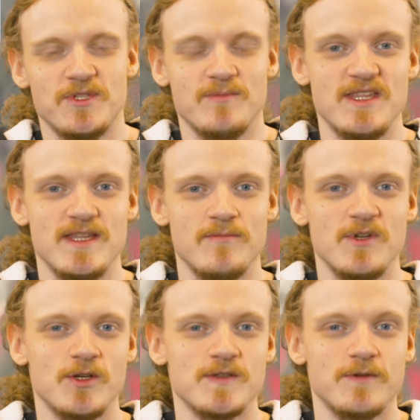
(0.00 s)
them in there
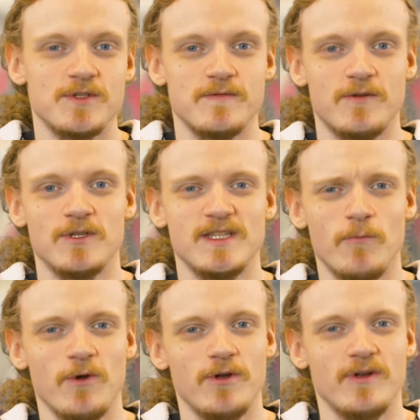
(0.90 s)
because first of all they
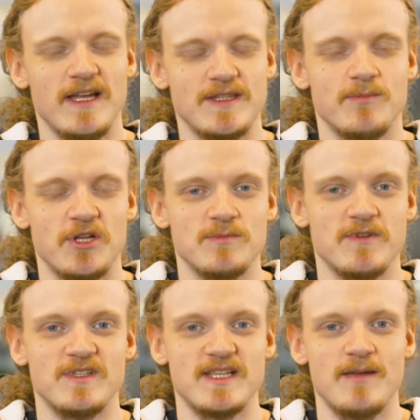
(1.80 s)
were at the bottom
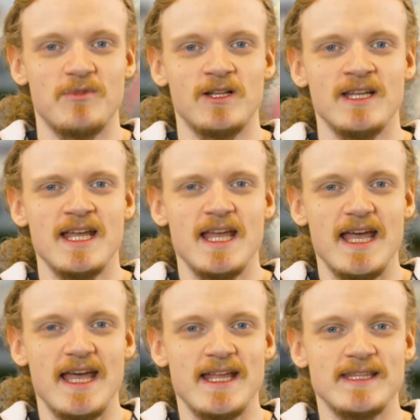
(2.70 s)
of the table
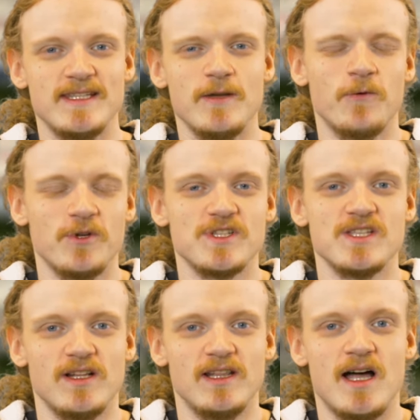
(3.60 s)
and they were
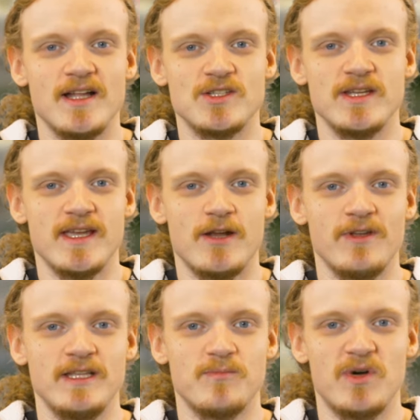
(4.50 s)
still largely
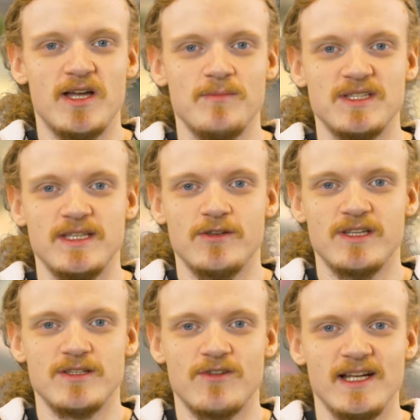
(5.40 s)
carried by Matteo
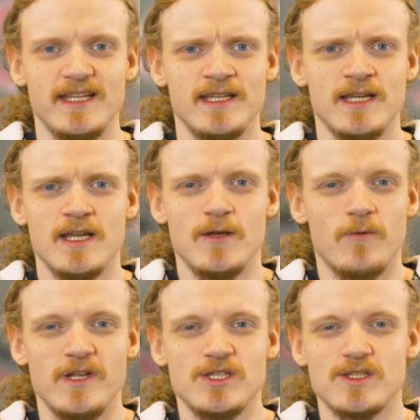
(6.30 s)
Quintarelli,
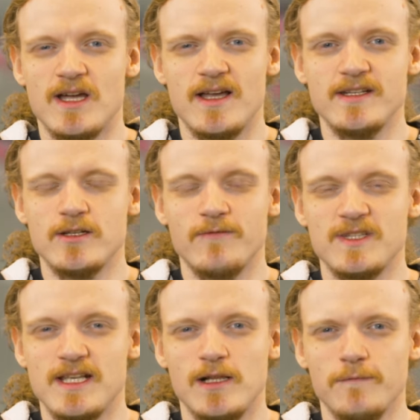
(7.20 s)
which that in and of
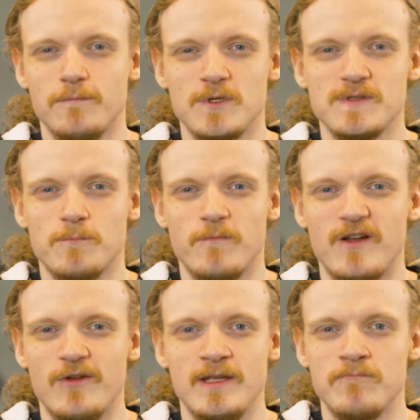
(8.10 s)
itself was
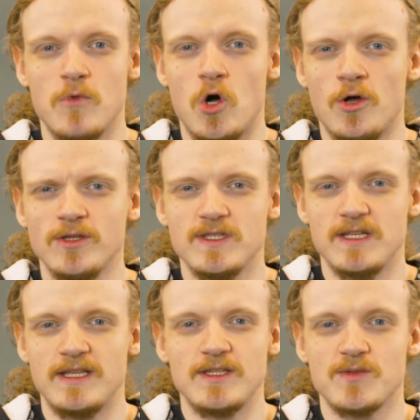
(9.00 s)
very odd
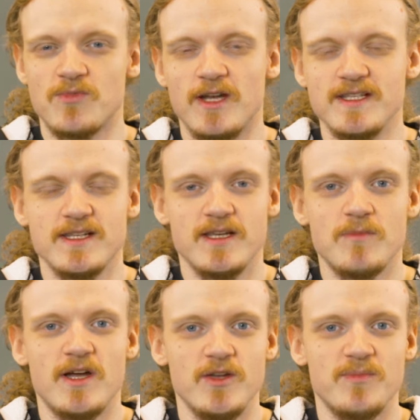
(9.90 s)
and surprising in
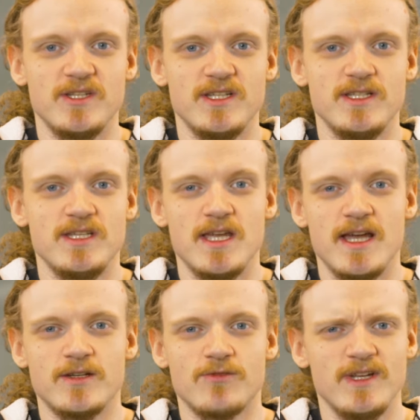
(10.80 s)
my opinion. He
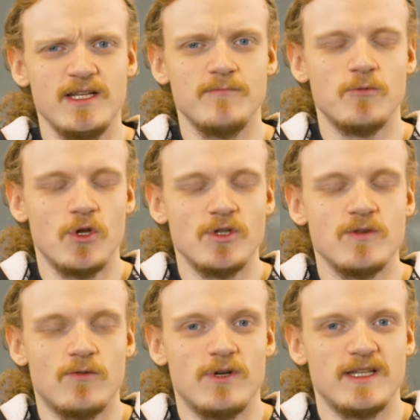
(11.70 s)
had a really good,
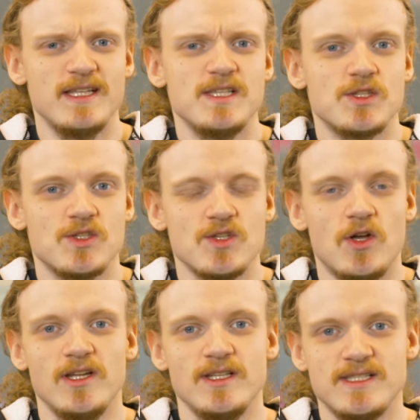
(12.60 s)
or at least
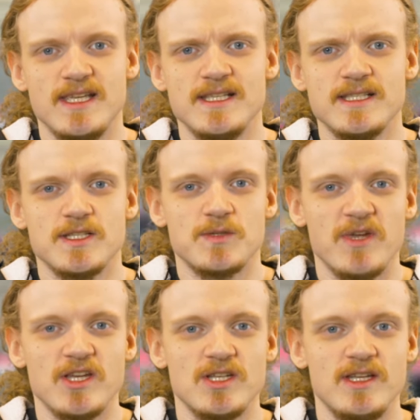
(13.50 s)
solid season,
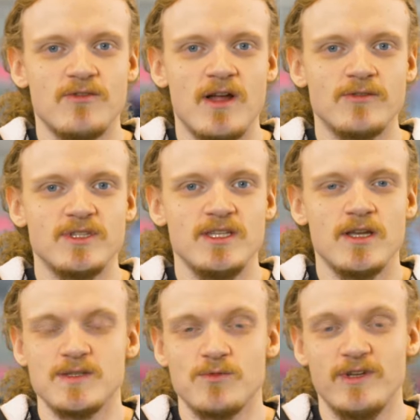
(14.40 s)
especially around the
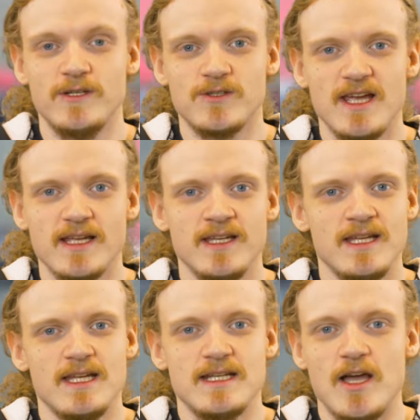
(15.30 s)
Yas Marina track.
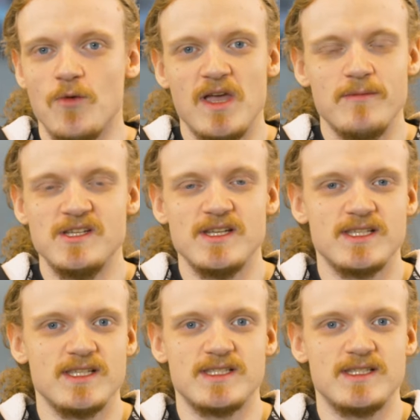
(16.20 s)
Now maybe
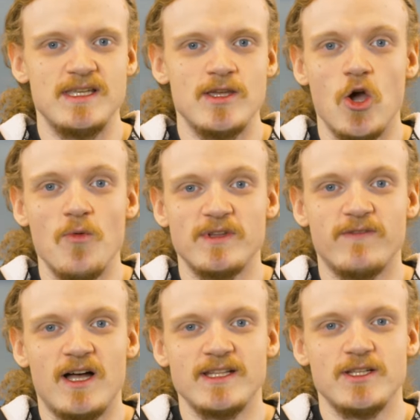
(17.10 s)
this is the home
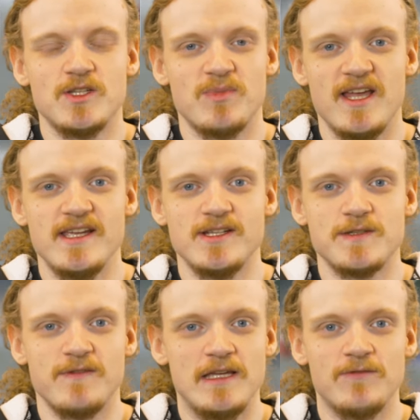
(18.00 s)
advantage playing in
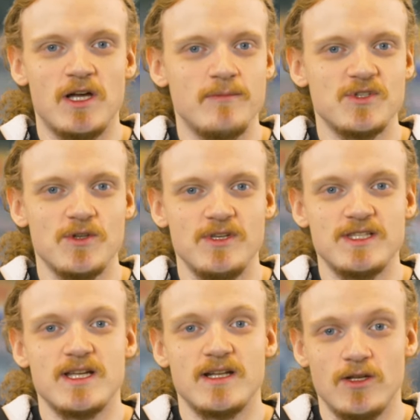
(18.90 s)
his favour. I'm sure
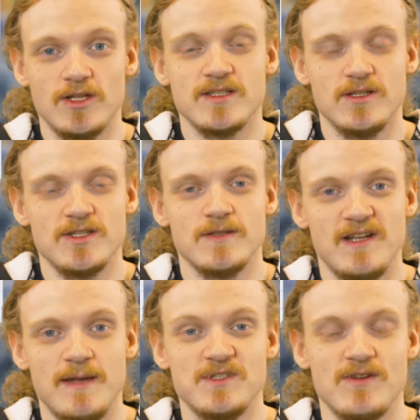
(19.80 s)
he's done lots and lots of
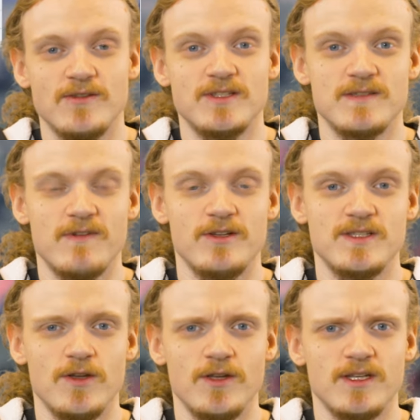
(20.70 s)
laps around this very
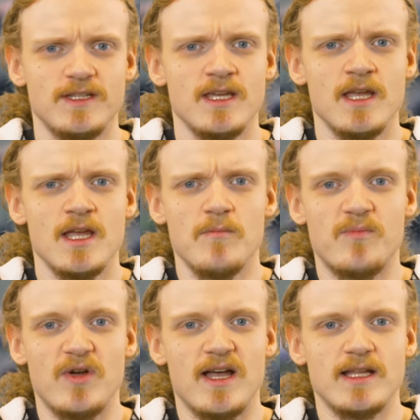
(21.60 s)
circuit,
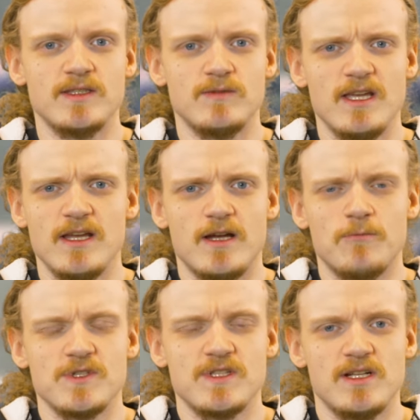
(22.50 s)
but yeah, that
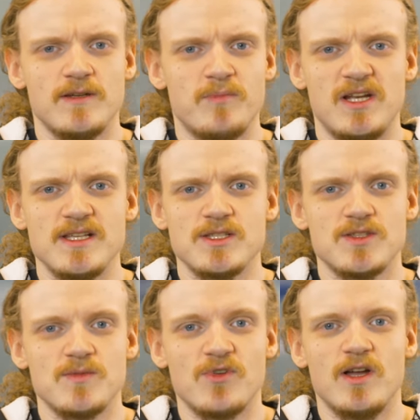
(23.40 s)
was still a pleasant
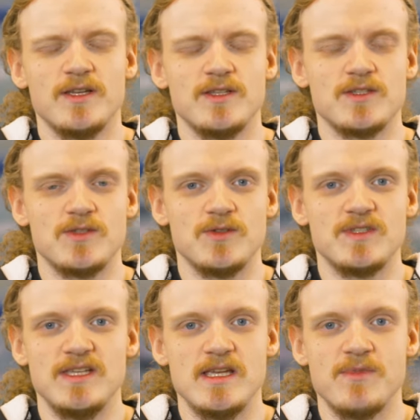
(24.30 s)
surprise to
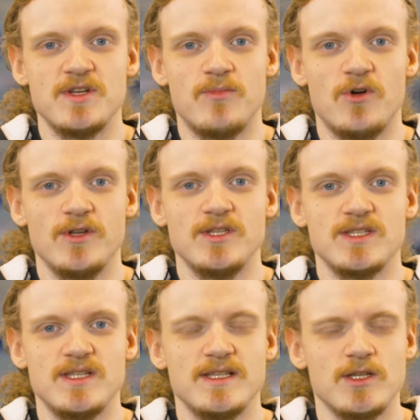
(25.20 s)
see him in the points
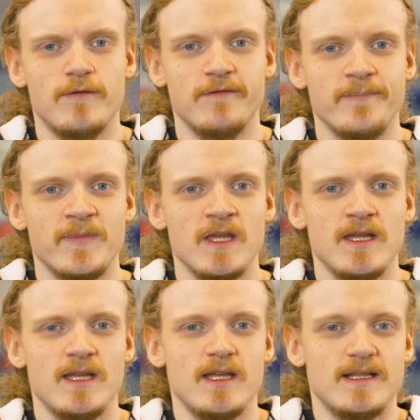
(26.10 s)
this often.
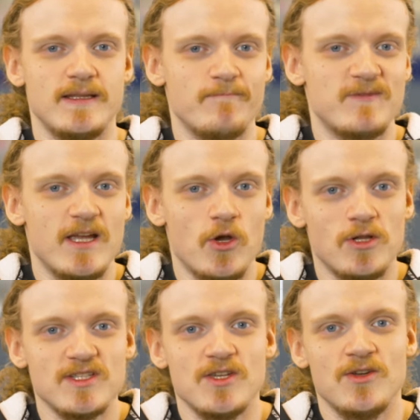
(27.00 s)
They
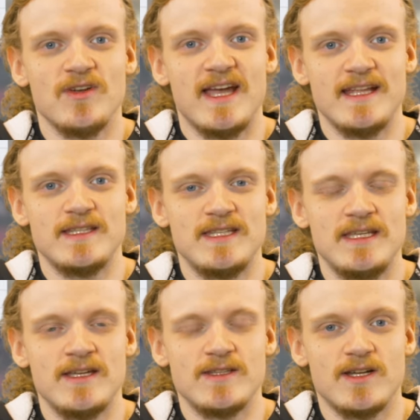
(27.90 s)
also had
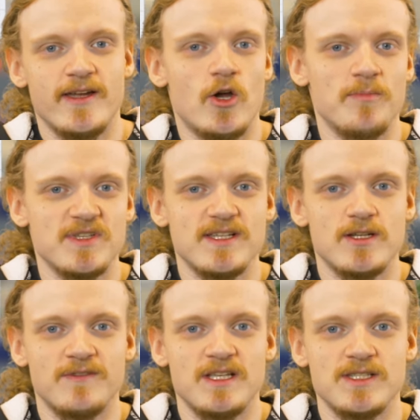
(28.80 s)
the entire opposite
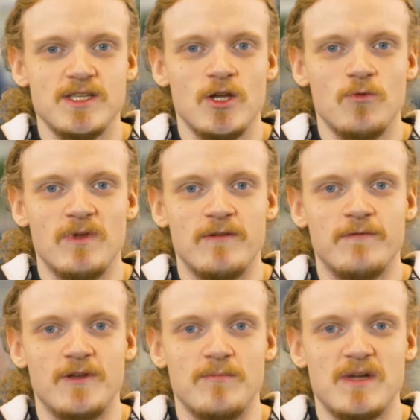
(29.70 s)
of this though, with
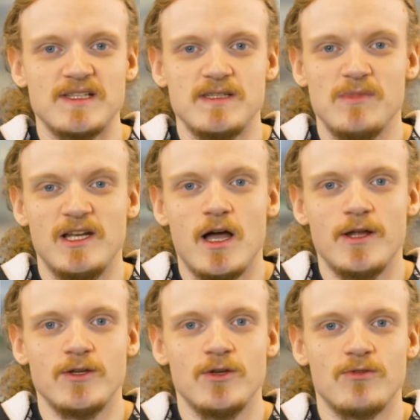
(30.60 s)

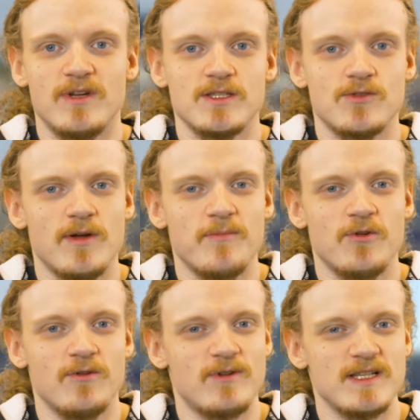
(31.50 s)
Maximiliano
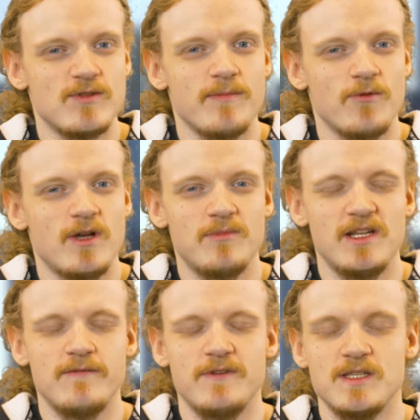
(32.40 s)
Restrepo, I
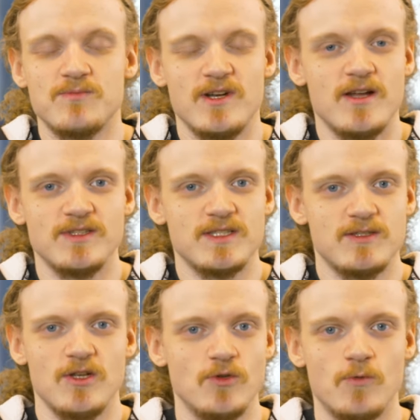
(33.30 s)
believe he's pronounced. Don't